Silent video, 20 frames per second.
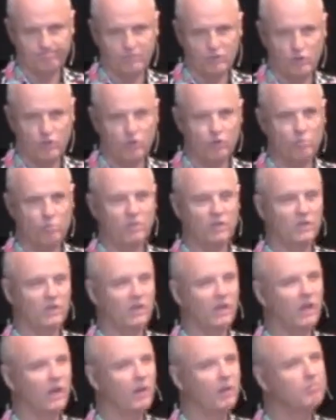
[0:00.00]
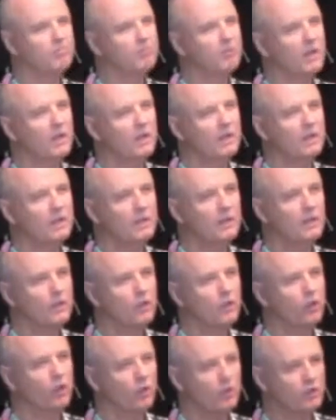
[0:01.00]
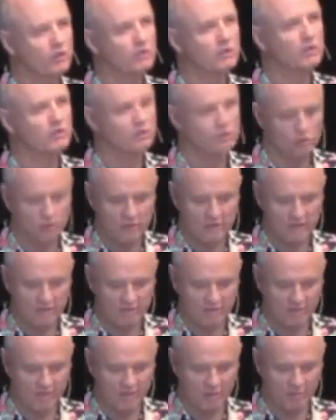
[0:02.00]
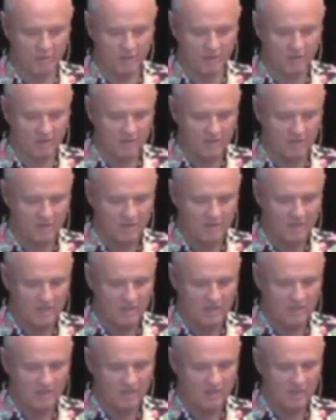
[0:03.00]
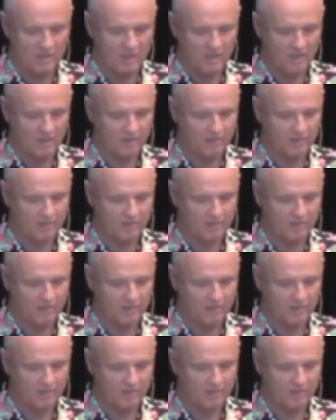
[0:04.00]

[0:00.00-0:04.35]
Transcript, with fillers: humi- uh, hurt to that family. Uh,